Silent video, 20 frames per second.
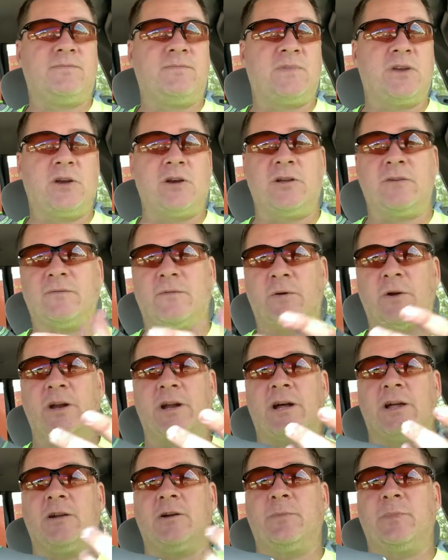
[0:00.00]
30 or
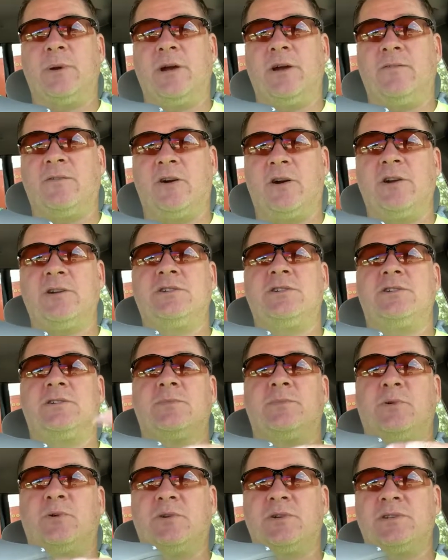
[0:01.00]
$40 pair of arch
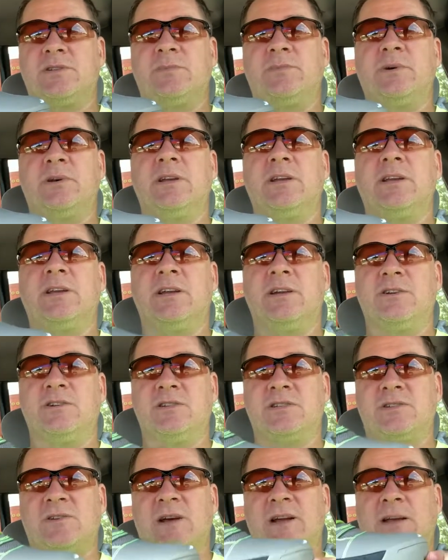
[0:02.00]
supports to put in here
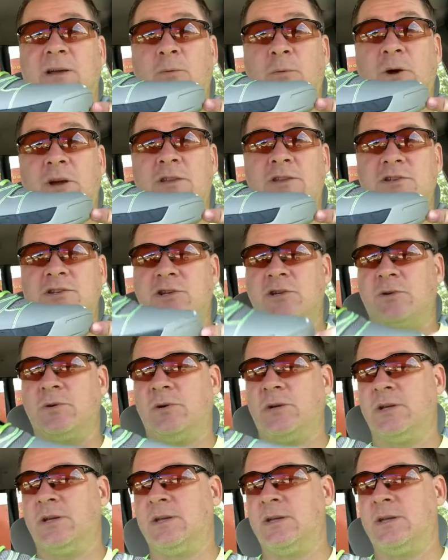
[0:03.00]
just so I can wear the shoe.